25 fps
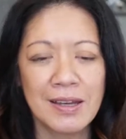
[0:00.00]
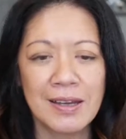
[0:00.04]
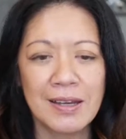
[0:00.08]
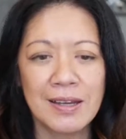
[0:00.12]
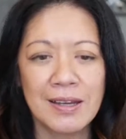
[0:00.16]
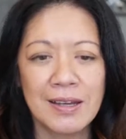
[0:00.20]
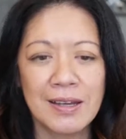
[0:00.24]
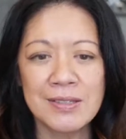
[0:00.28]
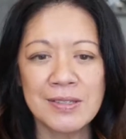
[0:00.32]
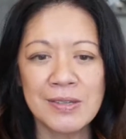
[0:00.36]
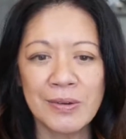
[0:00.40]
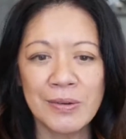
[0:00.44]

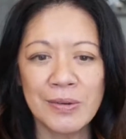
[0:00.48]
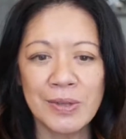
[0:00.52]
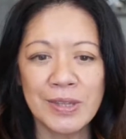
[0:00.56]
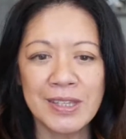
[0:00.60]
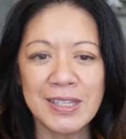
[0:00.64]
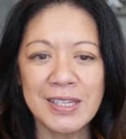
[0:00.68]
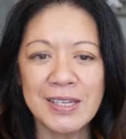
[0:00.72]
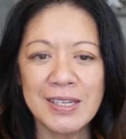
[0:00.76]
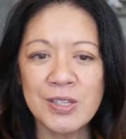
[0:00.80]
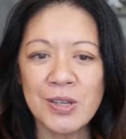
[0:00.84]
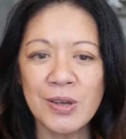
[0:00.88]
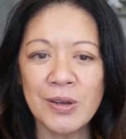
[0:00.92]
And so
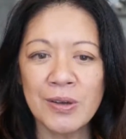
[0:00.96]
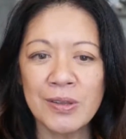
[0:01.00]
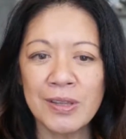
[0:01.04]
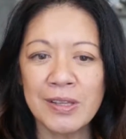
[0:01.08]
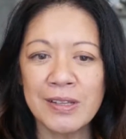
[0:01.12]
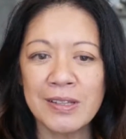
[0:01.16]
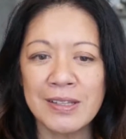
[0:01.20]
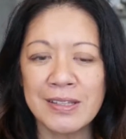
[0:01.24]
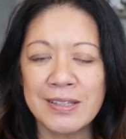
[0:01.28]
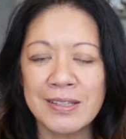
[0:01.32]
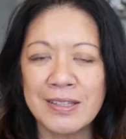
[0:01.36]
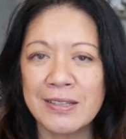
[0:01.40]
these are
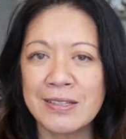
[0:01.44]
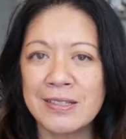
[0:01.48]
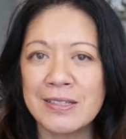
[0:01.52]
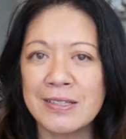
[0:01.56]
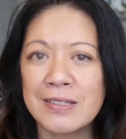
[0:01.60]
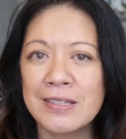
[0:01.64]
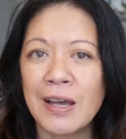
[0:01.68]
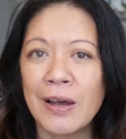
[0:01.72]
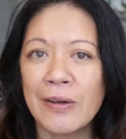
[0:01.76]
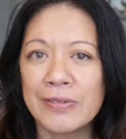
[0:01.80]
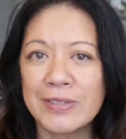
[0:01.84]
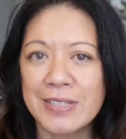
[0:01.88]
the
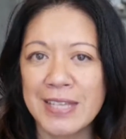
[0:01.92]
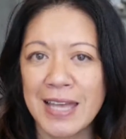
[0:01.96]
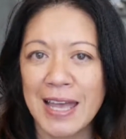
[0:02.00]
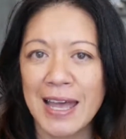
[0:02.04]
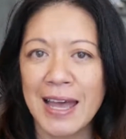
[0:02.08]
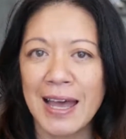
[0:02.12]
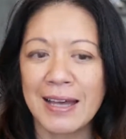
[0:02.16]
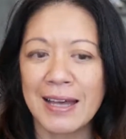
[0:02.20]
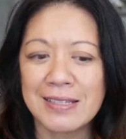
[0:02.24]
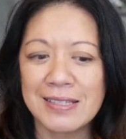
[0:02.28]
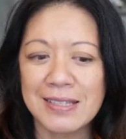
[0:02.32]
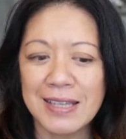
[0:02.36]
tough
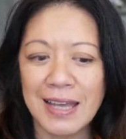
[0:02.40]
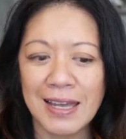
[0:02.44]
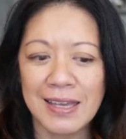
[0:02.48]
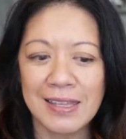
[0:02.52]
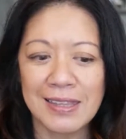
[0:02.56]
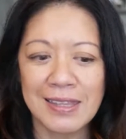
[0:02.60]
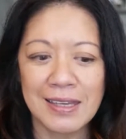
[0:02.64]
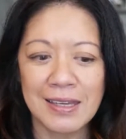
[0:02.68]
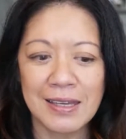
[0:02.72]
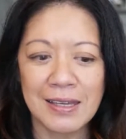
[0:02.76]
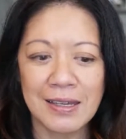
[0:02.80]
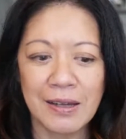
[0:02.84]
tasks, I
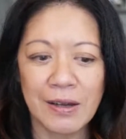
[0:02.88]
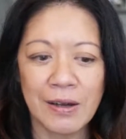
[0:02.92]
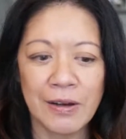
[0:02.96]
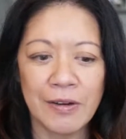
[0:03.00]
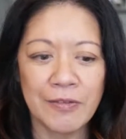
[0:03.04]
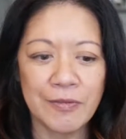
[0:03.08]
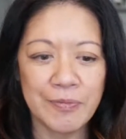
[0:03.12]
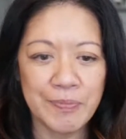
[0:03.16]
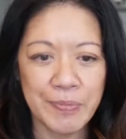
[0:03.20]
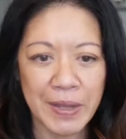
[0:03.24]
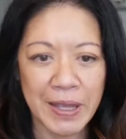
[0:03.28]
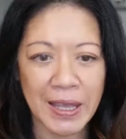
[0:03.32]
think,
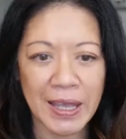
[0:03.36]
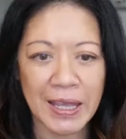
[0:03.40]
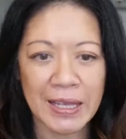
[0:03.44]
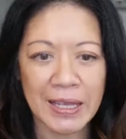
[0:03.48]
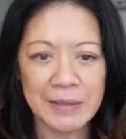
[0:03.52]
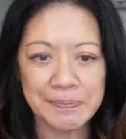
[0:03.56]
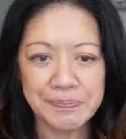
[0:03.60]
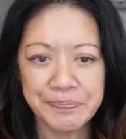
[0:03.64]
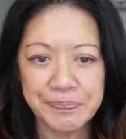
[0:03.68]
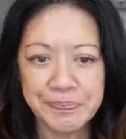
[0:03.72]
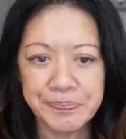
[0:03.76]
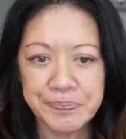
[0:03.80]
of
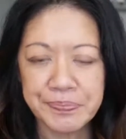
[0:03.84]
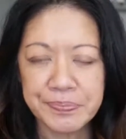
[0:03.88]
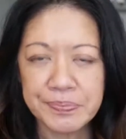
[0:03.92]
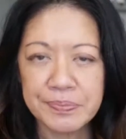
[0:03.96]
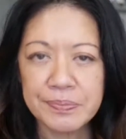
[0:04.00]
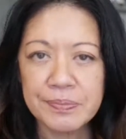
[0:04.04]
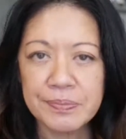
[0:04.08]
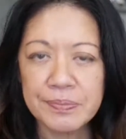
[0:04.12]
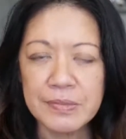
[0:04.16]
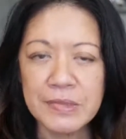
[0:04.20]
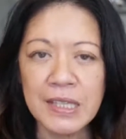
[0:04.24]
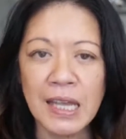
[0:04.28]
being
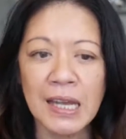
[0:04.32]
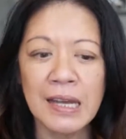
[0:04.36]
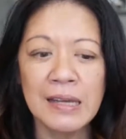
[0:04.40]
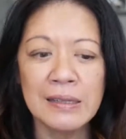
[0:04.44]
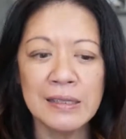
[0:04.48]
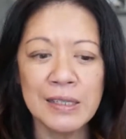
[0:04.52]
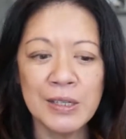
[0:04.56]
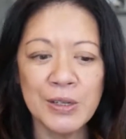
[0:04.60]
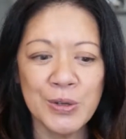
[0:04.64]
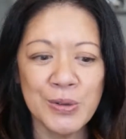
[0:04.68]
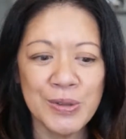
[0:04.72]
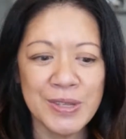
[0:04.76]
a
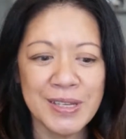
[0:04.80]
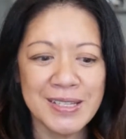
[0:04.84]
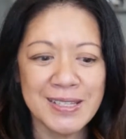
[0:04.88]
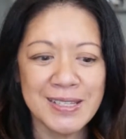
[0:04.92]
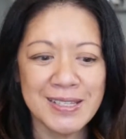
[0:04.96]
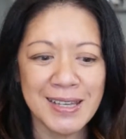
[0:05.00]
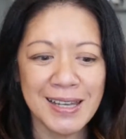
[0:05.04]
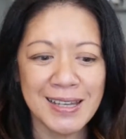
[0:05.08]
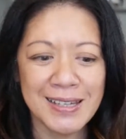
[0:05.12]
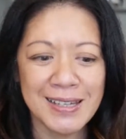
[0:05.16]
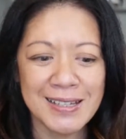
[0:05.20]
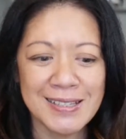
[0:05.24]
leader these
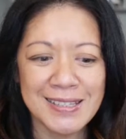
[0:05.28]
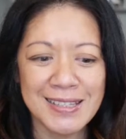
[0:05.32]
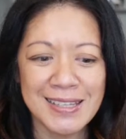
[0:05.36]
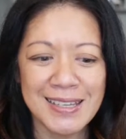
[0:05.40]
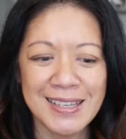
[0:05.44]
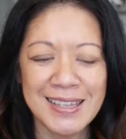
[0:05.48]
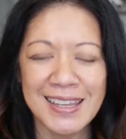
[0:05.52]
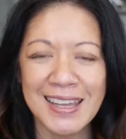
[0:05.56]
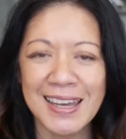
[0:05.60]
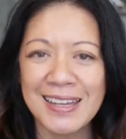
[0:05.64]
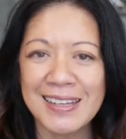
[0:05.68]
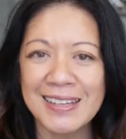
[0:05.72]
days,
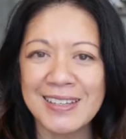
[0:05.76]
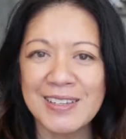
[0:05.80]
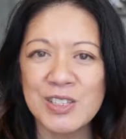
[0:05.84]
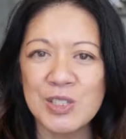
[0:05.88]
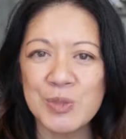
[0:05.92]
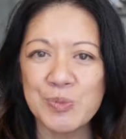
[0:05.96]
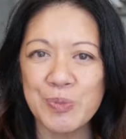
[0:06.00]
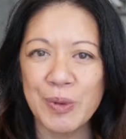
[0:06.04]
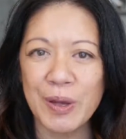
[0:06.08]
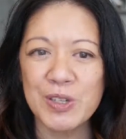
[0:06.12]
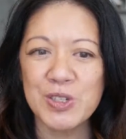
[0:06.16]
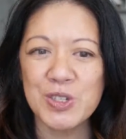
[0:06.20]
in that,
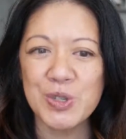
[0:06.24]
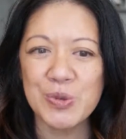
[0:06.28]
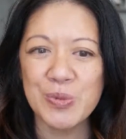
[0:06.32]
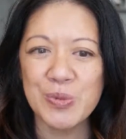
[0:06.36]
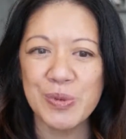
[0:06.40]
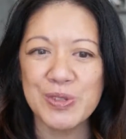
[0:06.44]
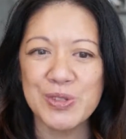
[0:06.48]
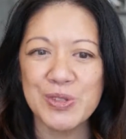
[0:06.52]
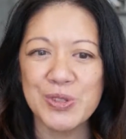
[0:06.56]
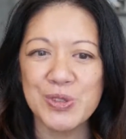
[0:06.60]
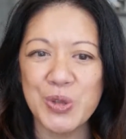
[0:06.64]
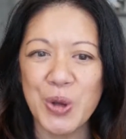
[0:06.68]
especially
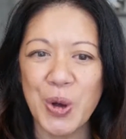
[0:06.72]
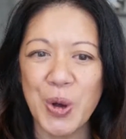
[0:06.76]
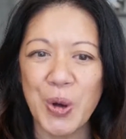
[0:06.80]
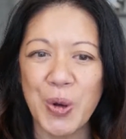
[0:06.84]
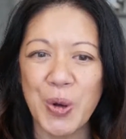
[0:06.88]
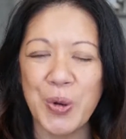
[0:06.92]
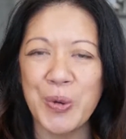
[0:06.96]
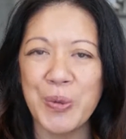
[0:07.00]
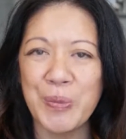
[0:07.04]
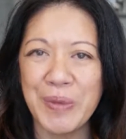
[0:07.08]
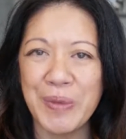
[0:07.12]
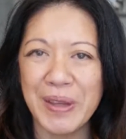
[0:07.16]
with
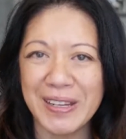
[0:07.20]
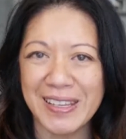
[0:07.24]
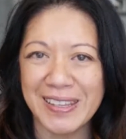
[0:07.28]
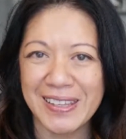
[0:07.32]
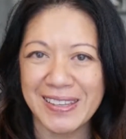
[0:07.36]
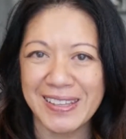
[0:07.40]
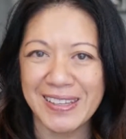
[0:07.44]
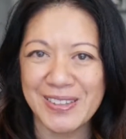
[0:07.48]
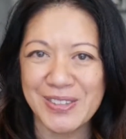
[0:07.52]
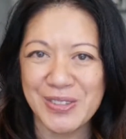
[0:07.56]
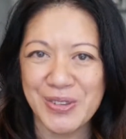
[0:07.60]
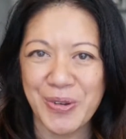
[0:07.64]
so many
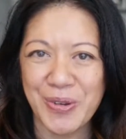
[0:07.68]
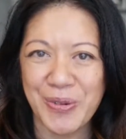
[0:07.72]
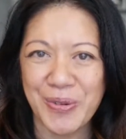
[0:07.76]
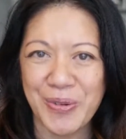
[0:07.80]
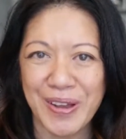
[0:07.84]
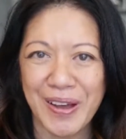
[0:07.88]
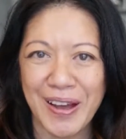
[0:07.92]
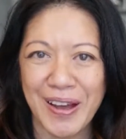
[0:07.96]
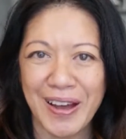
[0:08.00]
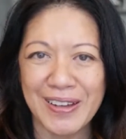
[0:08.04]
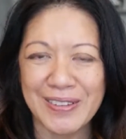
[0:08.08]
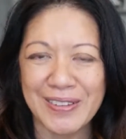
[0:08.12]
things
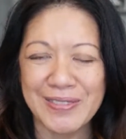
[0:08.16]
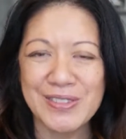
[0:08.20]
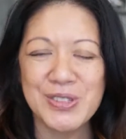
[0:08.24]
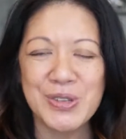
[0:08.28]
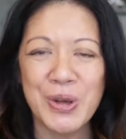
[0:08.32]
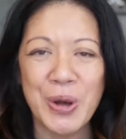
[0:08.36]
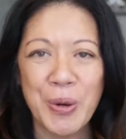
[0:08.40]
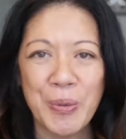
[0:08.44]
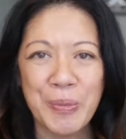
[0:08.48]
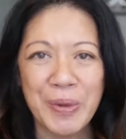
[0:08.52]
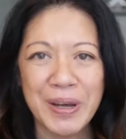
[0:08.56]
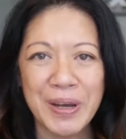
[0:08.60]
going on,
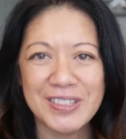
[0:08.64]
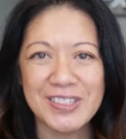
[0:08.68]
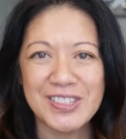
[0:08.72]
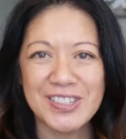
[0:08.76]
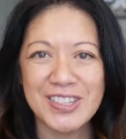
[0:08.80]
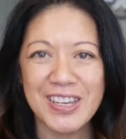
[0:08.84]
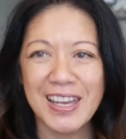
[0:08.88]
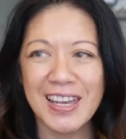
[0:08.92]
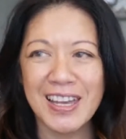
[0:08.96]
so much